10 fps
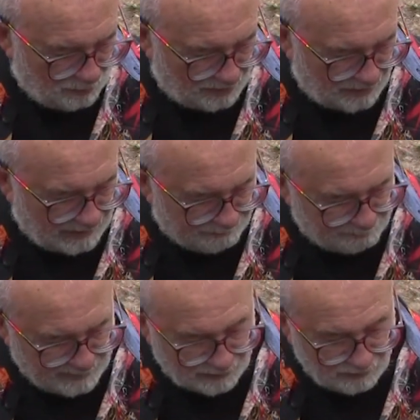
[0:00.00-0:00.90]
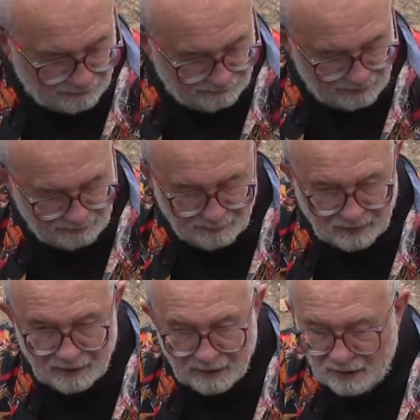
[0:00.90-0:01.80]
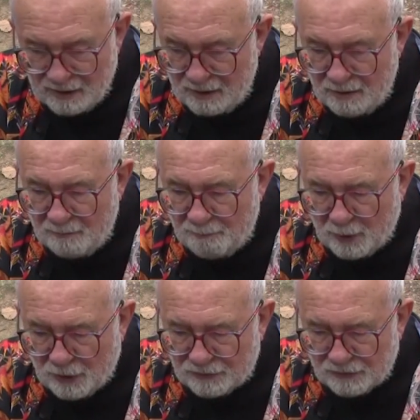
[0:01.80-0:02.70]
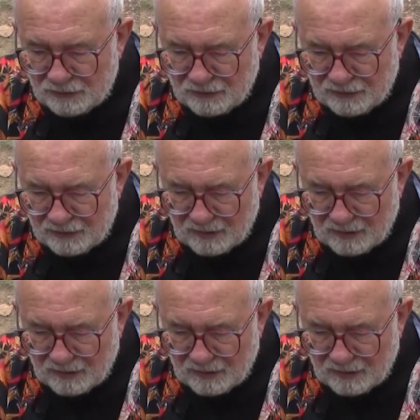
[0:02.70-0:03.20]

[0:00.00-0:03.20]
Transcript: Put the cap back on the bottle.